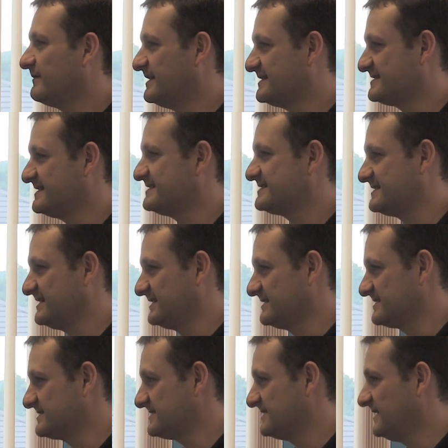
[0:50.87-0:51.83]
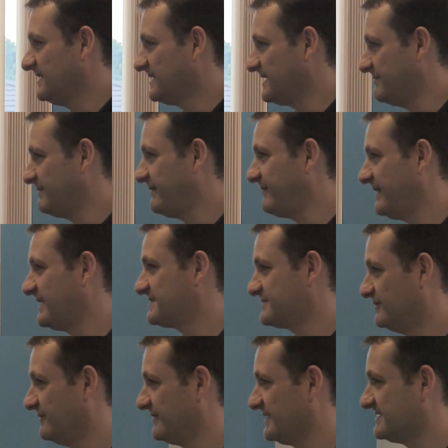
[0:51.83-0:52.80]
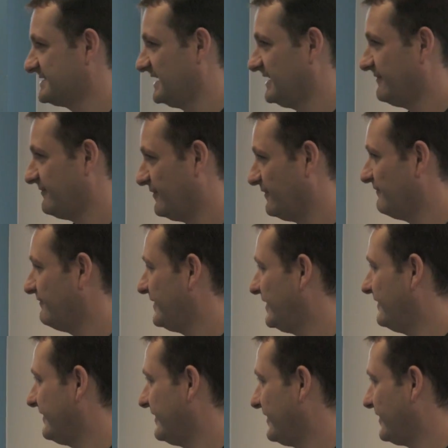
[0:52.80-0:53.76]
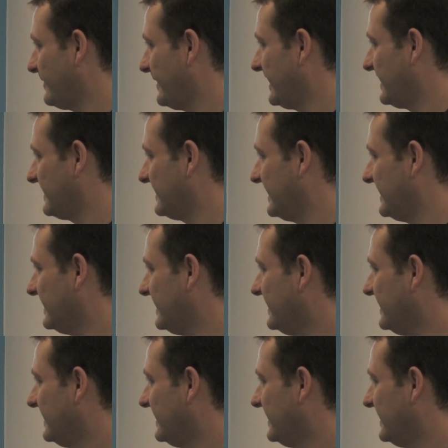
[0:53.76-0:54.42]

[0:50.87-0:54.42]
assistance can be fixed over the telephone very, very quickly.